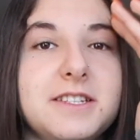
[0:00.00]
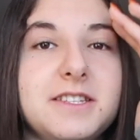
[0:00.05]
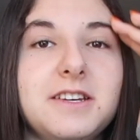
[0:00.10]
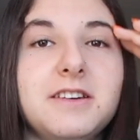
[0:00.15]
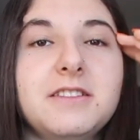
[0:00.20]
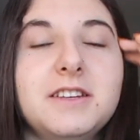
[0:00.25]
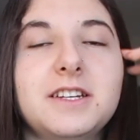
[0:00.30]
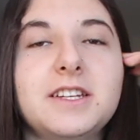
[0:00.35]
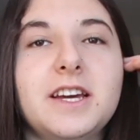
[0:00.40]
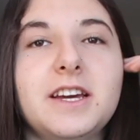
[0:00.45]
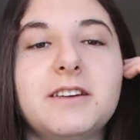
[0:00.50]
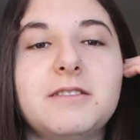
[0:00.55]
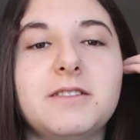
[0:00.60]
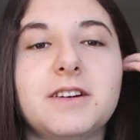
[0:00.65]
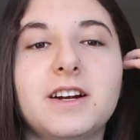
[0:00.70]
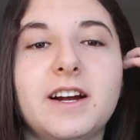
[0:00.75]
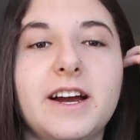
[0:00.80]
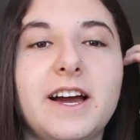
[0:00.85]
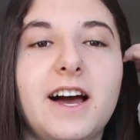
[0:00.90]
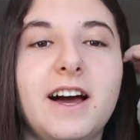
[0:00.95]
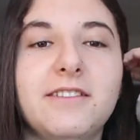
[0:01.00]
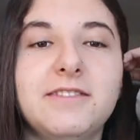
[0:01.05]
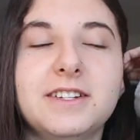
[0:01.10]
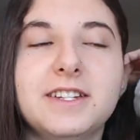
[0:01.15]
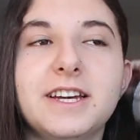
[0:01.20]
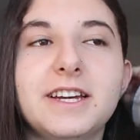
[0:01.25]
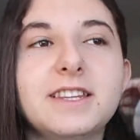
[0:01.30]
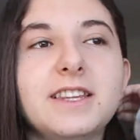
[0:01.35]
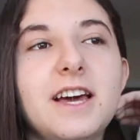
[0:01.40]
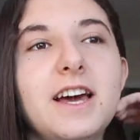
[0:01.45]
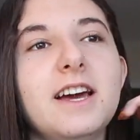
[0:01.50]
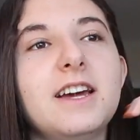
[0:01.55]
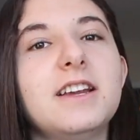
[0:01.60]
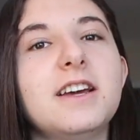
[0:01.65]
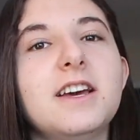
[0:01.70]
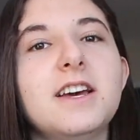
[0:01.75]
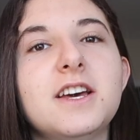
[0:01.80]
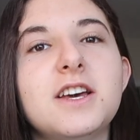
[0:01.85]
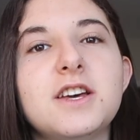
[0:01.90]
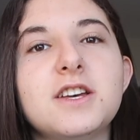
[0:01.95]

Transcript: It's the only day where I have it like that.